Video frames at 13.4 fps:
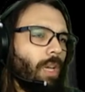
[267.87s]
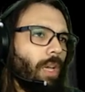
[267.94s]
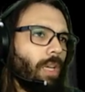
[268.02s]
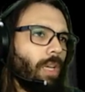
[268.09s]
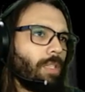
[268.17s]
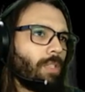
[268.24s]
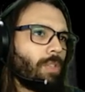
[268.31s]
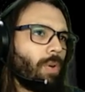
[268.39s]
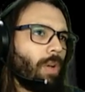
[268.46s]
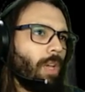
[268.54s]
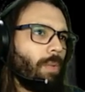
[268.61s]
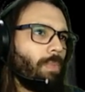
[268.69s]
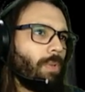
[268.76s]
As it so
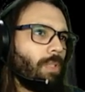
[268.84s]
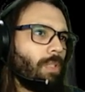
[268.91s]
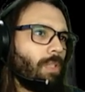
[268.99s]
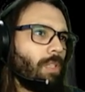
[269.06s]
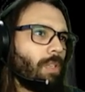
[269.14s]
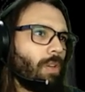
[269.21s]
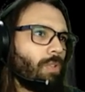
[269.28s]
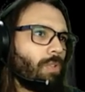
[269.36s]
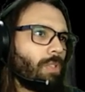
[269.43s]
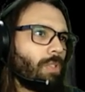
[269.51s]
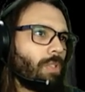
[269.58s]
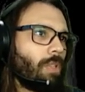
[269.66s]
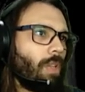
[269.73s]
happens, this
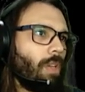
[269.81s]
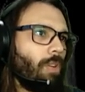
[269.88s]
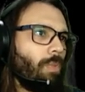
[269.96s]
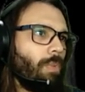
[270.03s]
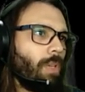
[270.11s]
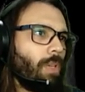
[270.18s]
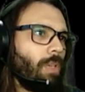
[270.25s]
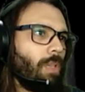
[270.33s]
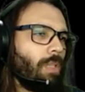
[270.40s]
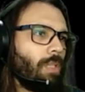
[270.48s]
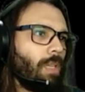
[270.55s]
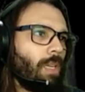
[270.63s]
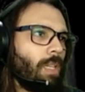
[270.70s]
author's tale
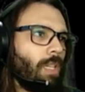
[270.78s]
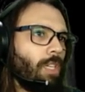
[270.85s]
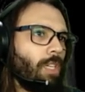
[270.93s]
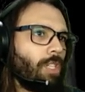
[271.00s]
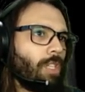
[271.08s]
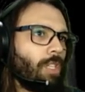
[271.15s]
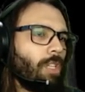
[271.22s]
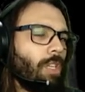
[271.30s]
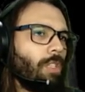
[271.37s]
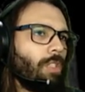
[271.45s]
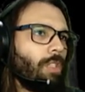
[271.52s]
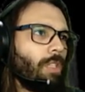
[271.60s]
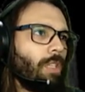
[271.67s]
begins in a nation
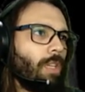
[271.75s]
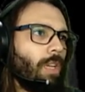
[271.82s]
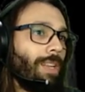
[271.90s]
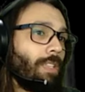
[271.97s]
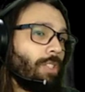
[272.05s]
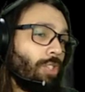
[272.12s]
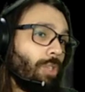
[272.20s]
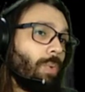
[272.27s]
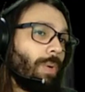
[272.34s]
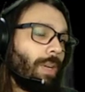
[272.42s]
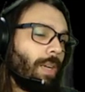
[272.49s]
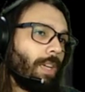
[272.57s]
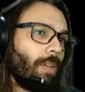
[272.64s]
not un too
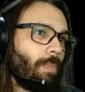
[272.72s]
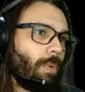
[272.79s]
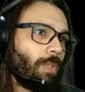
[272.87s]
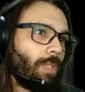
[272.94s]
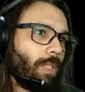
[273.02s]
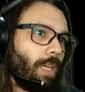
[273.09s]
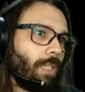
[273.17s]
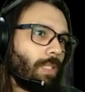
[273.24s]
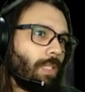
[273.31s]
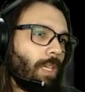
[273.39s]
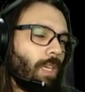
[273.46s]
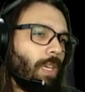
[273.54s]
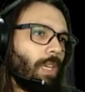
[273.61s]
unlike Mondstadt,
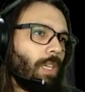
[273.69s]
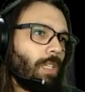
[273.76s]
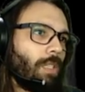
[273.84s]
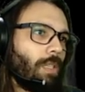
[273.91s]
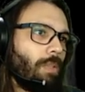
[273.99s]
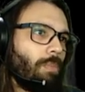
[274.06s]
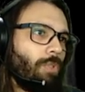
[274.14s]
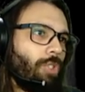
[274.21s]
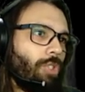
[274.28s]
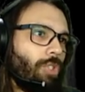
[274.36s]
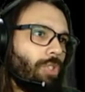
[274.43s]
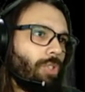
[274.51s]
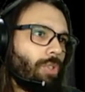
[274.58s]
so I'm
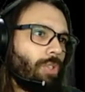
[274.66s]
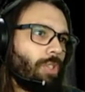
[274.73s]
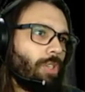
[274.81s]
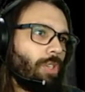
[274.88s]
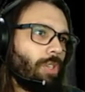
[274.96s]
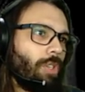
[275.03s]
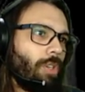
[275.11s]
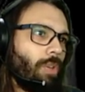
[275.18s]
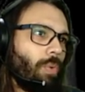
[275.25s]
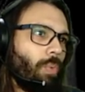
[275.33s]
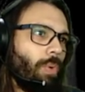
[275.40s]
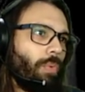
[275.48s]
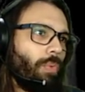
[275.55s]
sure
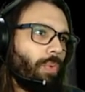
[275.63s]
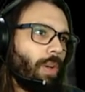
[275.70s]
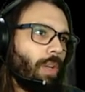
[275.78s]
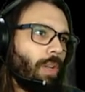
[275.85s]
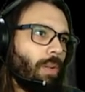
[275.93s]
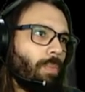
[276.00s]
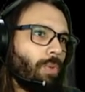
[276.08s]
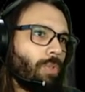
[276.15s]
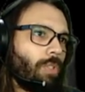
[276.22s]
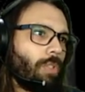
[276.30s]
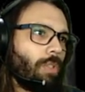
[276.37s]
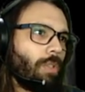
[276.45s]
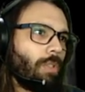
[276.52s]
we'll find a
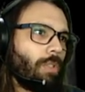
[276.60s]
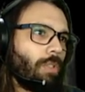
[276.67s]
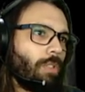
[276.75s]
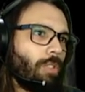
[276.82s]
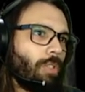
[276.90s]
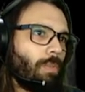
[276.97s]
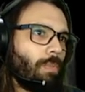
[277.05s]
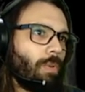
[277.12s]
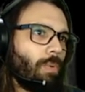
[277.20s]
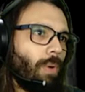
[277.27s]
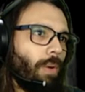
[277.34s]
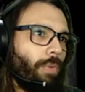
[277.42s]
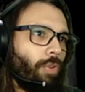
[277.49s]
most suitable
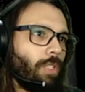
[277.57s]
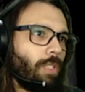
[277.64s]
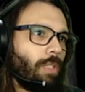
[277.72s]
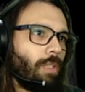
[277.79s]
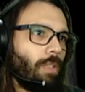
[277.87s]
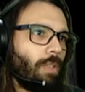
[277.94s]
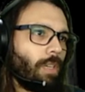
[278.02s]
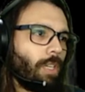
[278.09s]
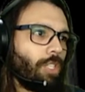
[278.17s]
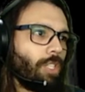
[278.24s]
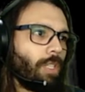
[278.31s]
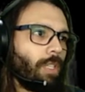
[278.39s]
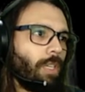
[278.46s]
reference
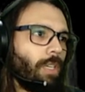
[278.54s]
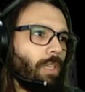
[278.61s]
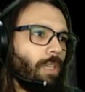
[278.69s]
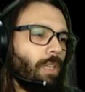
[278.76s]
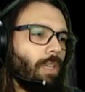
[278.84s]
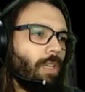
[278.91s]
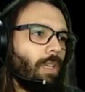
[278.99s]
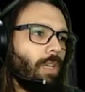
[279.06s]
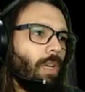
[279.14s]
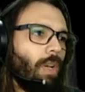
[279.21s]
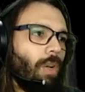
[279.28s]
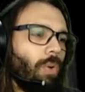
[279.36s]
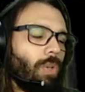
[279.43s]
location there.
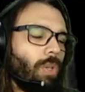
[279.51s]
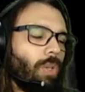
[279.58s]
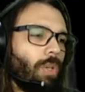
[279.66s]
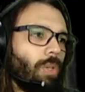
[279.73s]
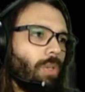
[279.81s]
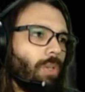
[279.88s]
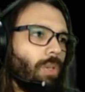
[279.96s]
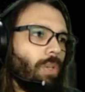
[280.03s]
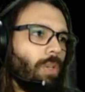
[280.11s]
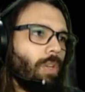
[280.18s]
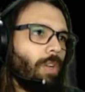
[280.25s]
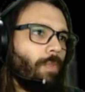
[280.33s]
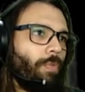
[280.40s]
Okay.
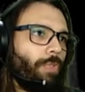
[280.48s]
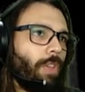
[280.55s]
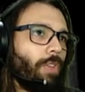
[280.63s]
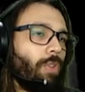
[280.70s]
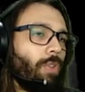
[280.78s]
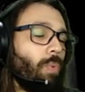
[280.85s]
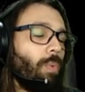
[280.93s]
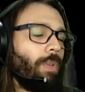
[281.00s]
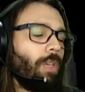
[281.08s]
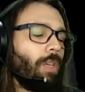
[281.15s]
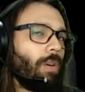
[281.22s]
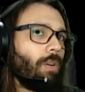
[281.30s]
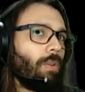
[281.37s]
I thought it would
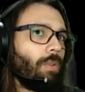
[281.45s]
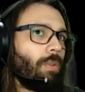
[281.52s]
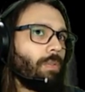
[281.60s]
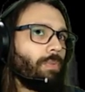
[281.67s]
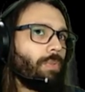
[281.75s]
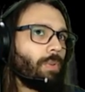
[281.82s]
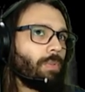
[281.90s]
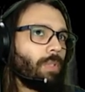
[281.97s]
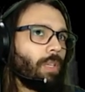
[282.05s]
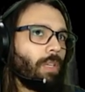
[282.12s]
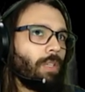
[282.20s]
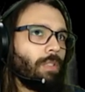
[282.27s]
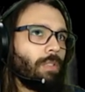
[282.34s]
be on
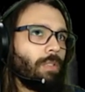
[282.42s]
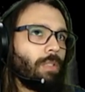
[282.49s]
Fontaine.